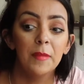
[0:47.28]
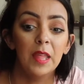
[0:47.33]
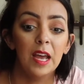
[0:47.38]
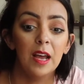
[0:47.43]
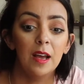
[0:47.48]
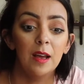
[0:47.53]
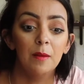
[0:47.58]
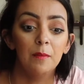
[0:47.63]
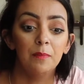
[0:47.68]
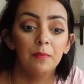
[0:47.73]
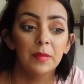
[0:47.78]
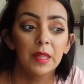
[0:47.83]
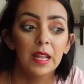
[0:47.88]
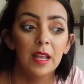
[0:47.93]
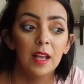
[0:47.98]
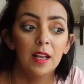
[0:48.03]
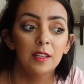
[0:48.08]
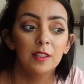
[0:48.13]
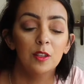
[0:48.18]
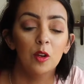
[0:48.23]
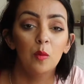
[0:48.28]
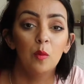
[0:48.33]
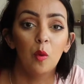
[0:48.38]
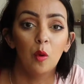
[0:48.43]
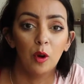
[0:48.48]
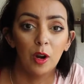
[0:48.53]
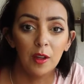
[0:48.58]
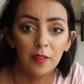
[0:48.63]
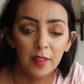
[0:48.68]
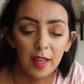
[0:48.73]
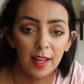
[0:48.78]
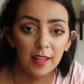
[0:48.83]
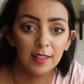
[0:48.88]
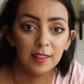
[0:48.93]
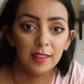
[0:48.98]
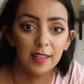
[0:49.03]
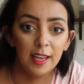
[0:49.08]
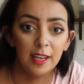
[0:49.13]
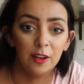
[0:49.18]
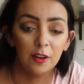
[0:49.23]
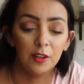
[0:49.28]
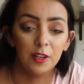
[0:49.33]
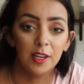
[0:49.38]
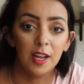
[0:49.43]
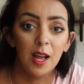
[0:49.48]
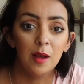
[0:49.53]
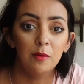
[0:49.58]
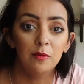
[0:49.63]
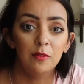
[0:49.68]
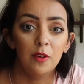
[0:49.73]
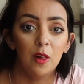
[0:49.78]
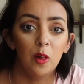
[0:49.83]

Um, so more on that later to come.